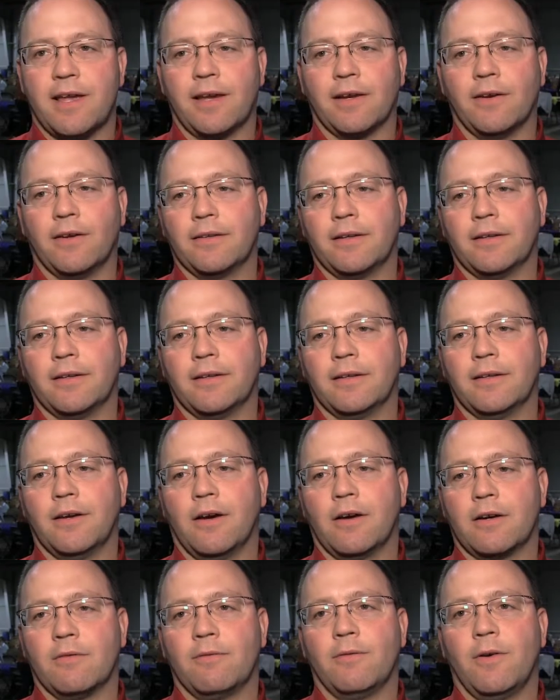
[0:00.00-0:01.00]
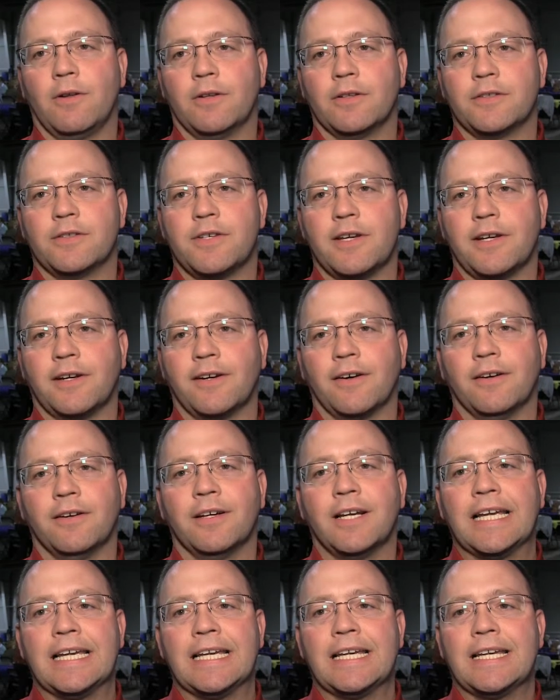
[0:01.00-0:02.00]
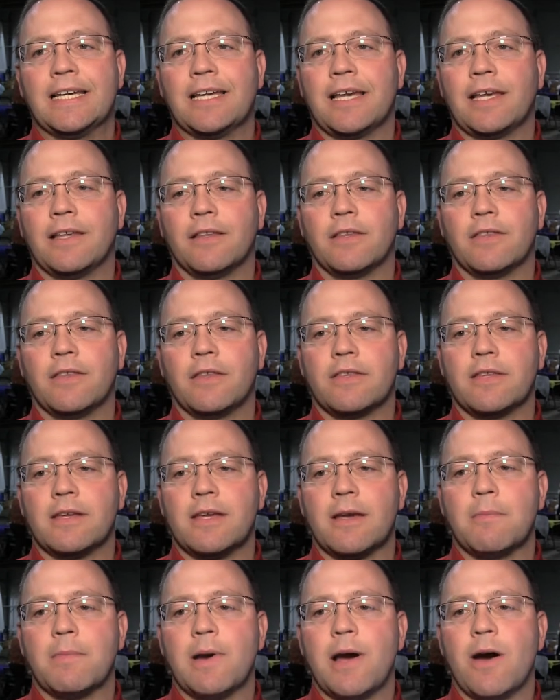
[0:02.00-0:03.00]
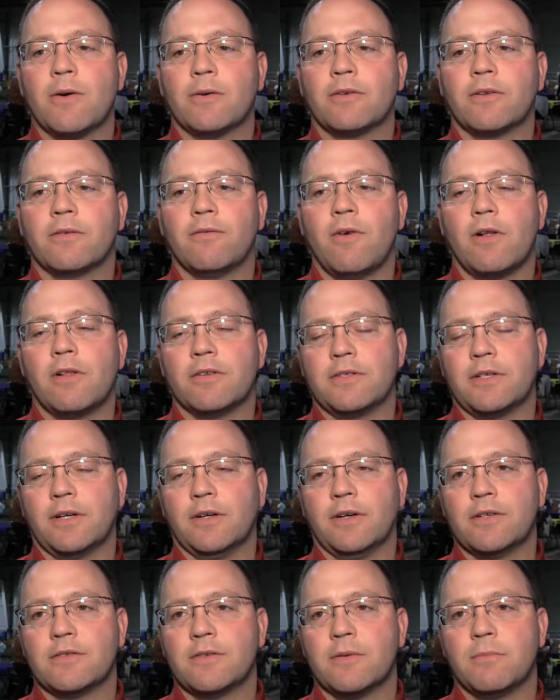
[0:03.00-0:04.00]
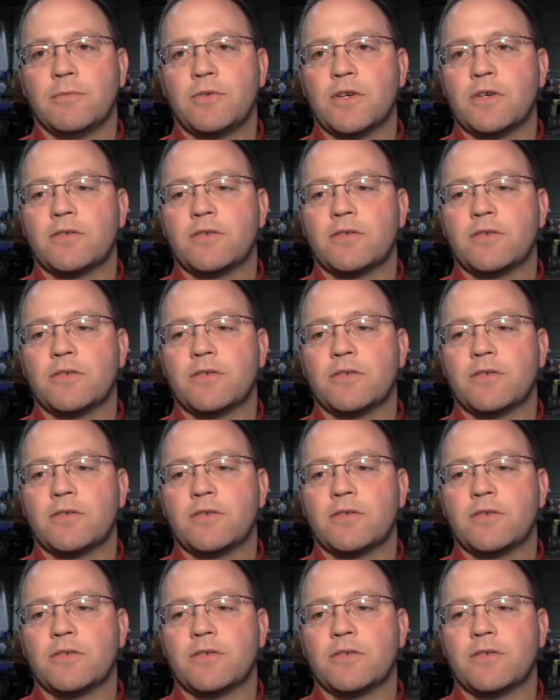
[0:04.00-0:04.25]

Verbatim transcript: tag on the on a volunteer the amount of volunteerism